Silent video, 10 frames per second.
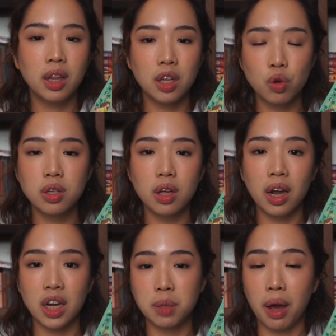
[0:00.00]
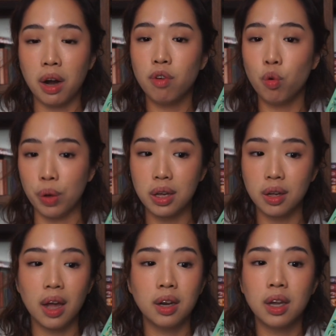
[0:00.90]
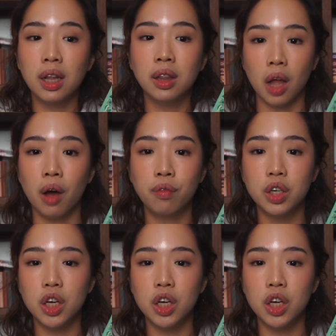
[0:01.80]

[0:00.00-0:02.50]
This was in a span of a week and they loved